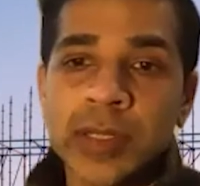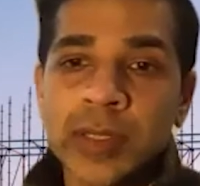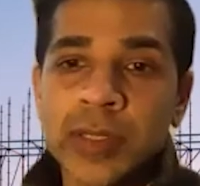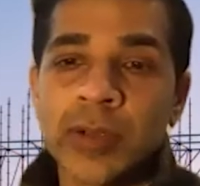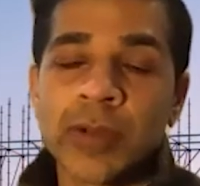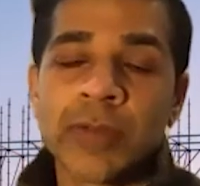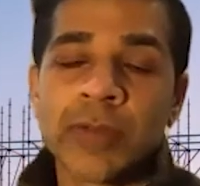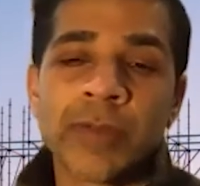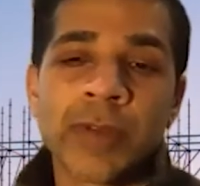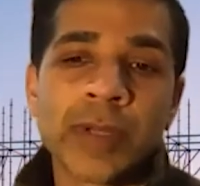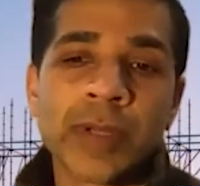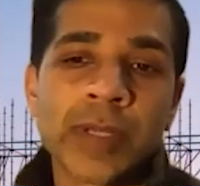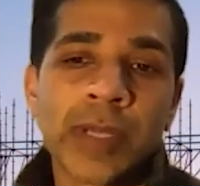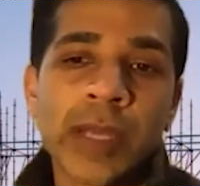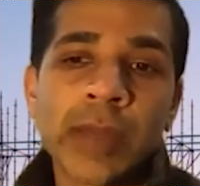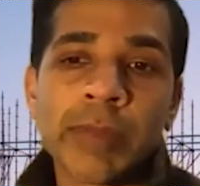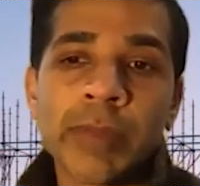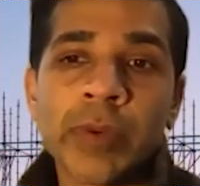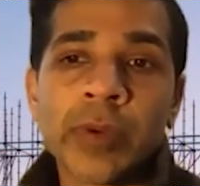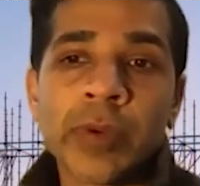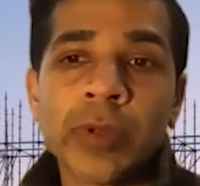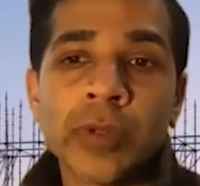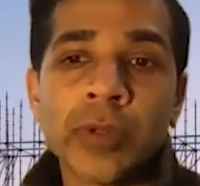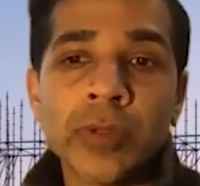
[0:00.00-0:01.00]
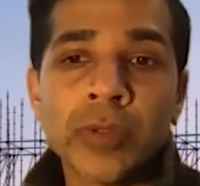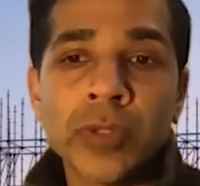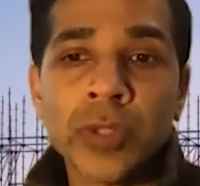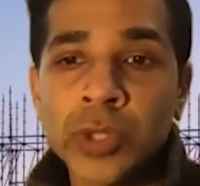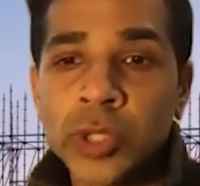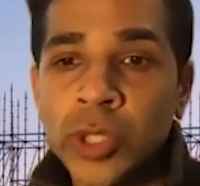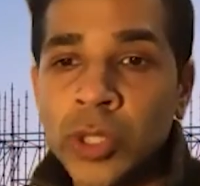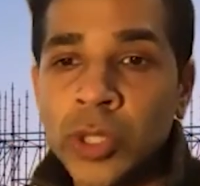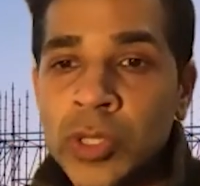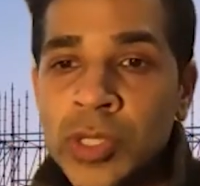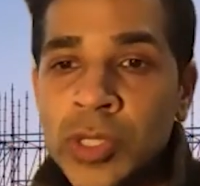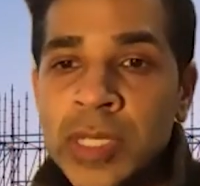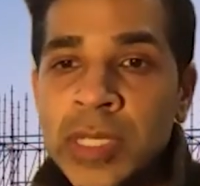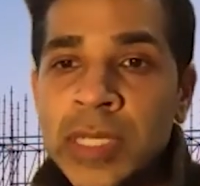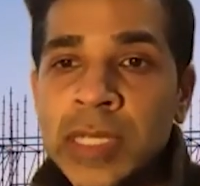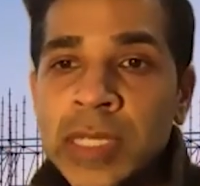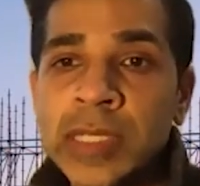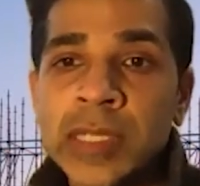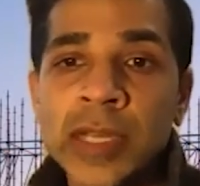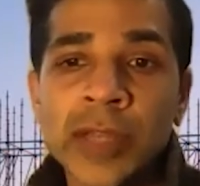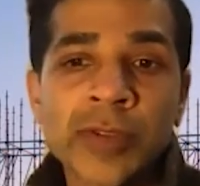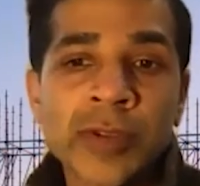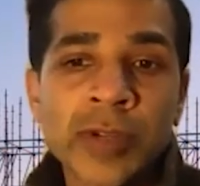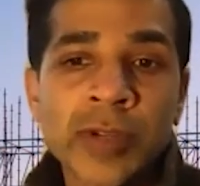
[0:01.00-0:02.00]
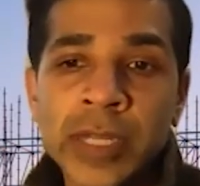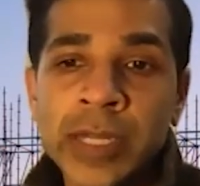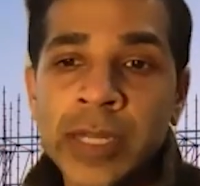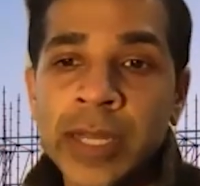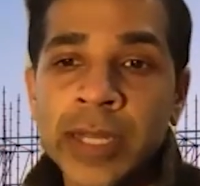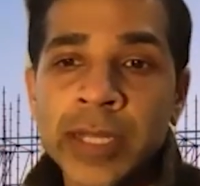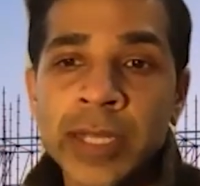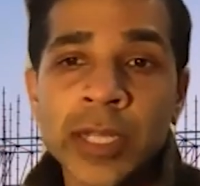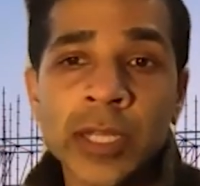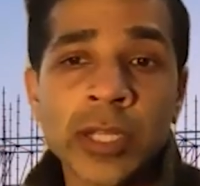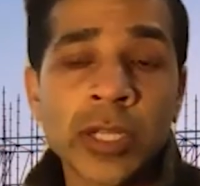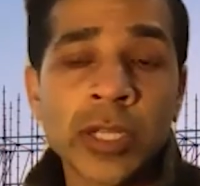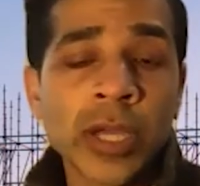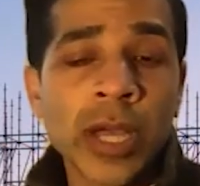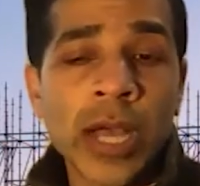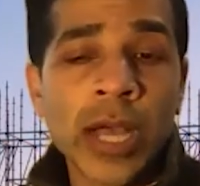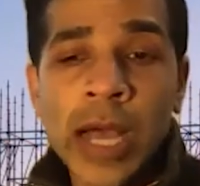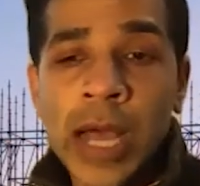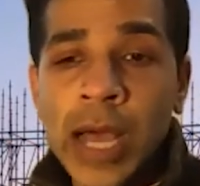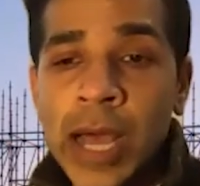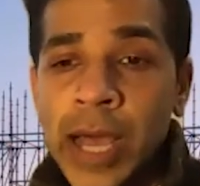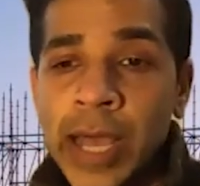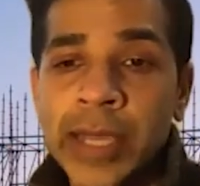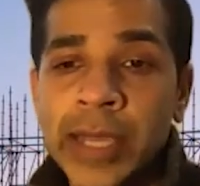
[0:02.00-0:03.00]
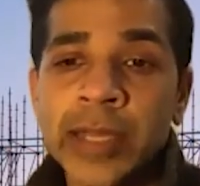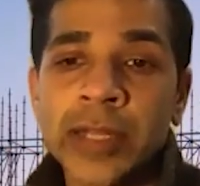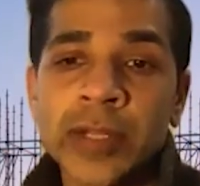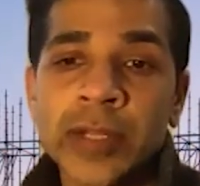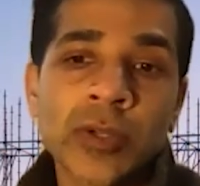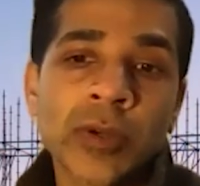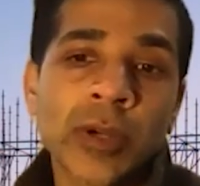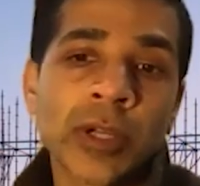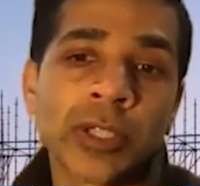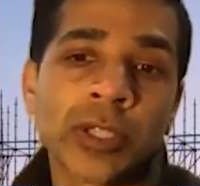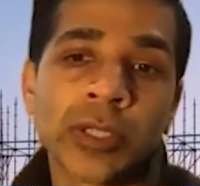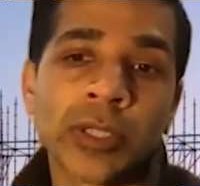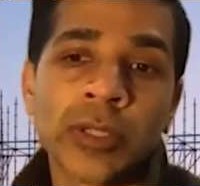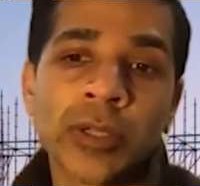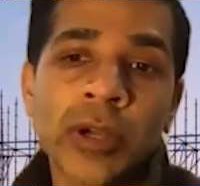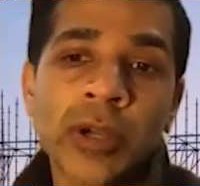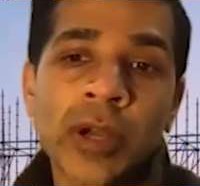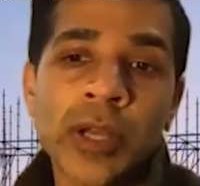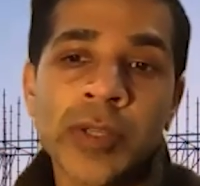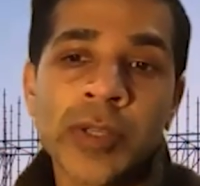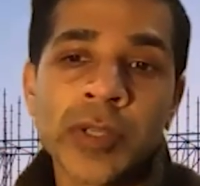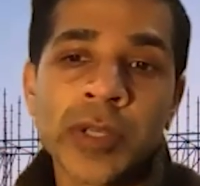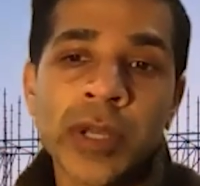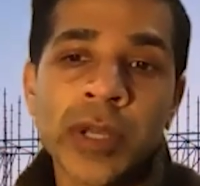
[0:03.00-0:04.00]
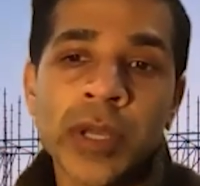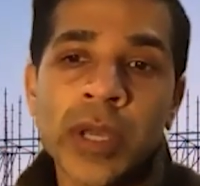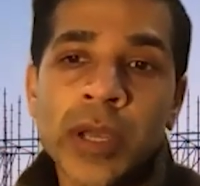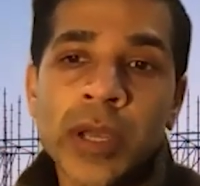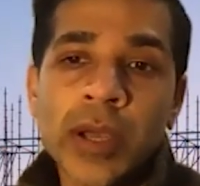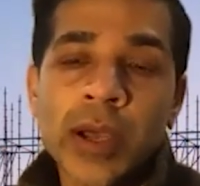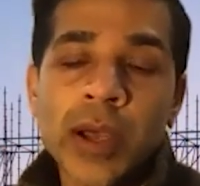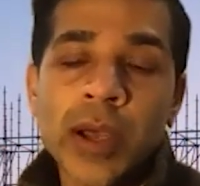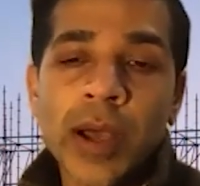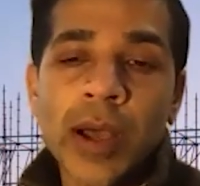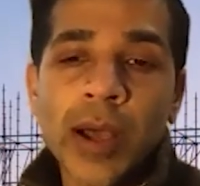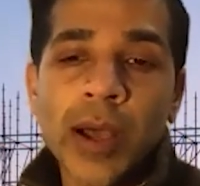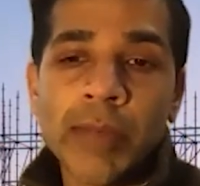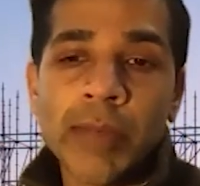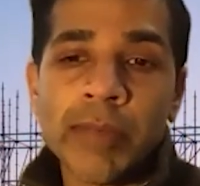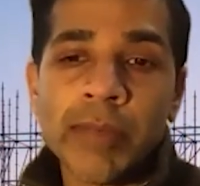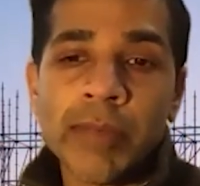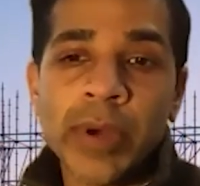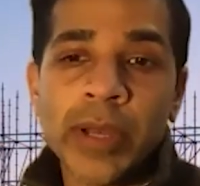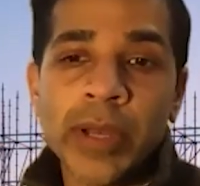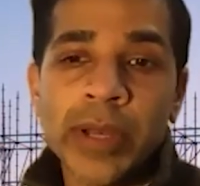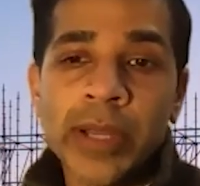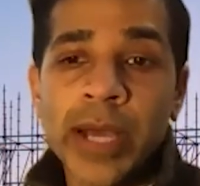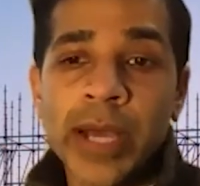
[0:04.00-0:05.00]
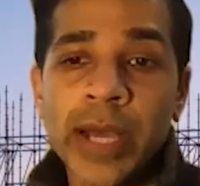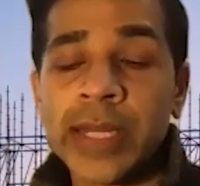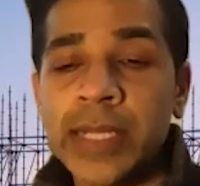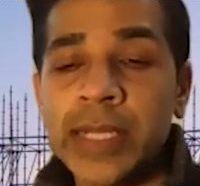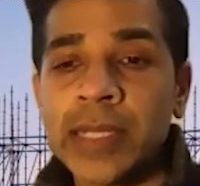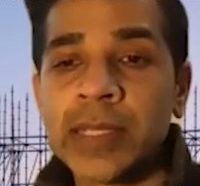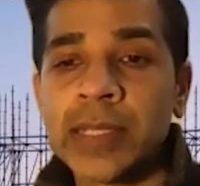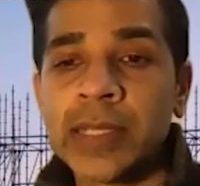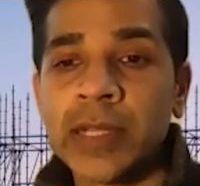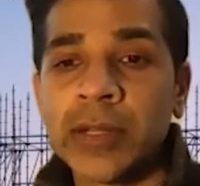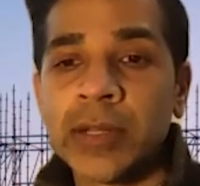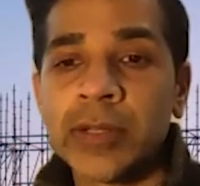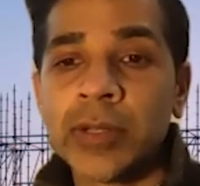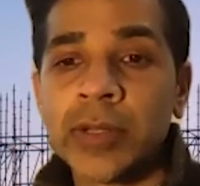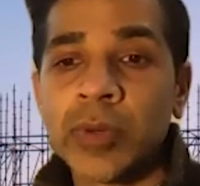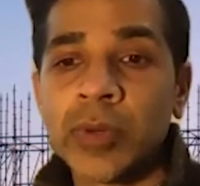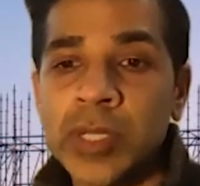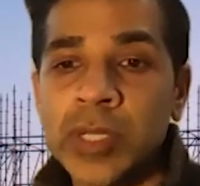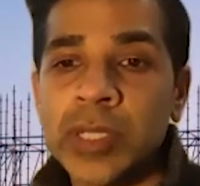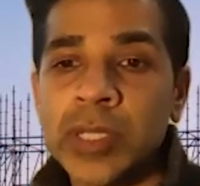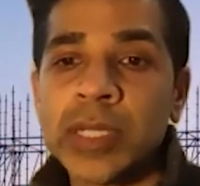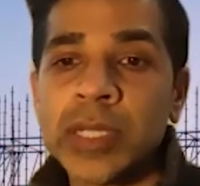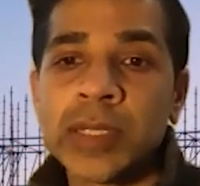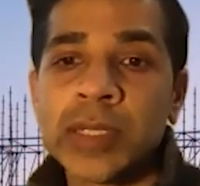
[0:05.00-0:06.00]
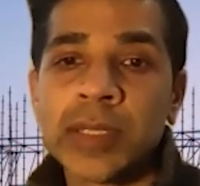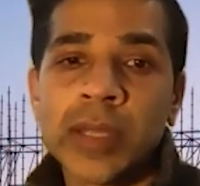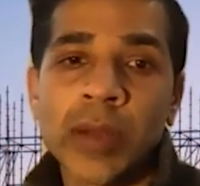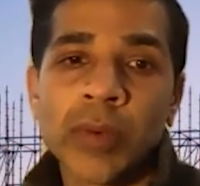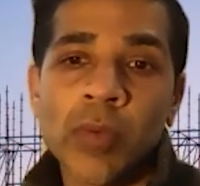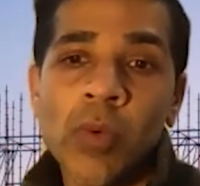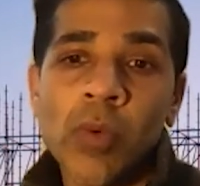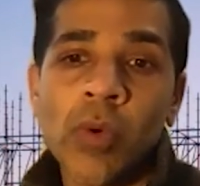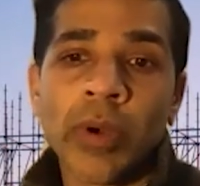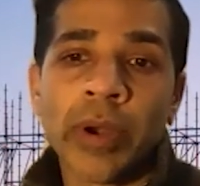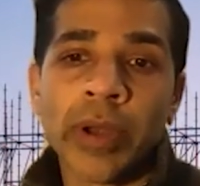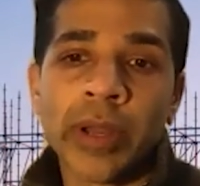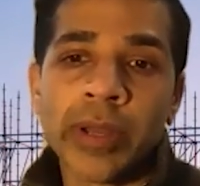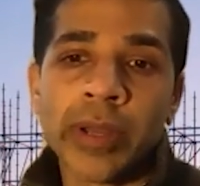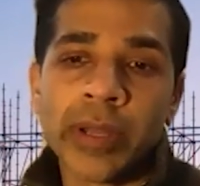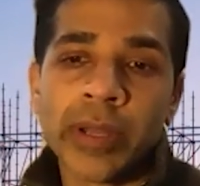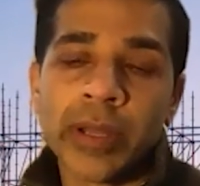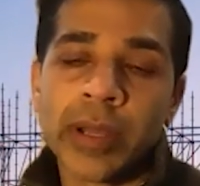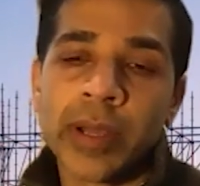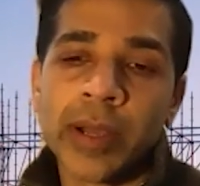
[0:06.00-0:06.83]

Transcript: So for example, New Jersey, Southern Connecticut, high construction costs, but not necessarily the receipts that warrant